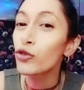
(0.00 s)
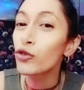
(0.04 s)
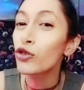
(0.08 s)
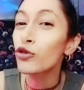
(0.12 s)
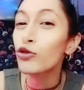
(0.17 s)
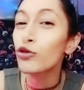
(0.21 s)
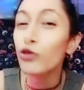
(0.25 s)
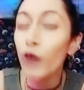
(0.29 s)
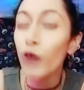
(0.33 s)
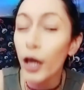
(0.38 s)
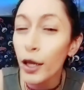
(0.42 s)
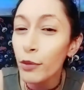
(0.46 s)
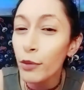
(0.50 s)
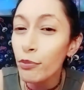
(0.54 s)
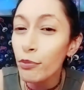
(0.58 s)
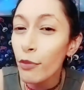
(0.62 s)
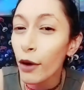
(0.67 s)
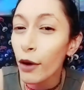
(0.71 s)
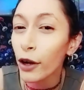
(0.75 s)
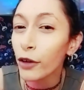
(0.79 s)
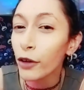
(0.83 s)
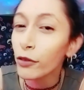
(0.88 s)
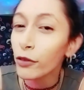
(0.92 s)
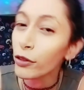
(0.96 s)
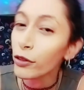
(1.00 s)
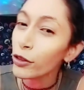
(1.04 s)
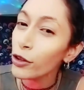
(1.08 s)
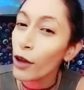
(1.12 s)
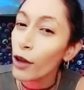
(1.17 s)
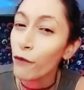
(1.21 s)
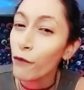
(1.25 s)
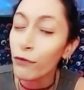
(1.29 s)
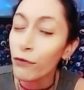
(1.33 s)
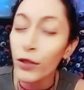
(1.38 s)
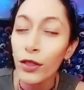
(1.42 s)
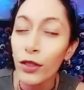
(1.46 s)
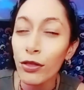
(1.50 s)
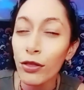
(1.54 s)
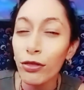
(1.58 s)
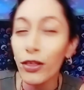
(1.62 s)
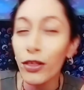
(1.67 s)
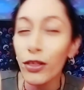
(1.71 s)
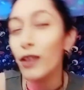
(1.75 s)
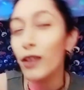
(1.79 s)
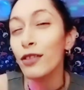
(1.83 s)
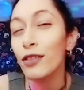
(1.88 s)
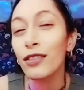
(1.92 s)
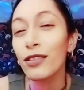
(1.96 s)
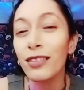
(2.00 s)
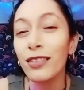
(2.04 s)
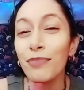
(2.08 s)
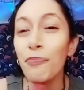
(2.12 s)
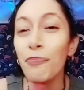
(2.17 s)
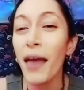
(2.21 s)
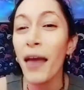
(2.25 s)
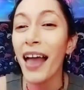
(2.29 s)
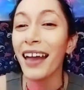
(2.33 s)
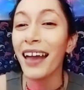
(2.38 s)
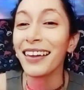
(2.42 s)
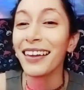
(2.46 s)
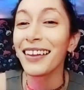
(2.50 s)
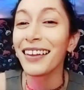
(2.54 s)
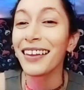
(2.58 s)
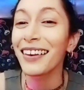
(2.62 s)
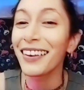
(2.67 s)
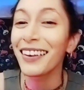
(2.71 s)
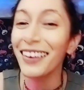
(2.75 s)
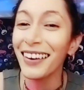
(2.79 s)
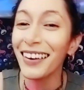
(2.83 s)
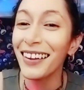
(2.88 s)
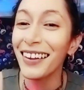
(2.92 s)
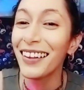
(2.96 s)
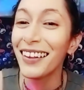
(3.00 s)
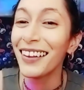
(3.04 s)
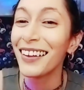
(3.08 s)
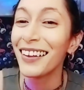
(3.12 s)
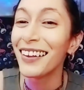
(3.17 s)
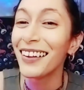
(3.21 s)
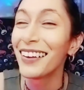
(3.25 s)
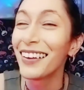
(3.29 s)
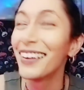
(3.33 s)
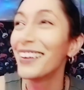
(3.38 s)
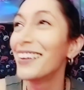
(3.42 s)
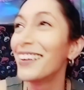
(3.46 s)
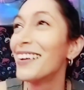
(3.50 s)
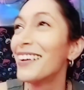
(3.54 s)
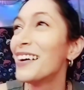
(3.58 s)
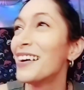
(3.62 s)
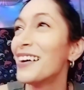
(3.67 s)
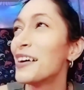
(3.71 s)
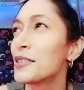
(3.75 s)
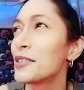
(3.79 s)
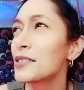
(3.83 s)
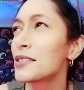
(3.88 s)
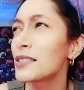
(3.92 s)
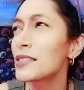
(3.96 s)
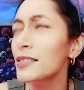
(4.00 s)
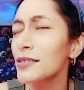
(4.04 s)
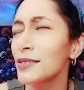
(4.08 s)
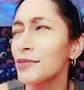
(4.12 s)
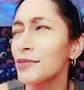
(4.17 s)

trademark stuff and things back in so, uh,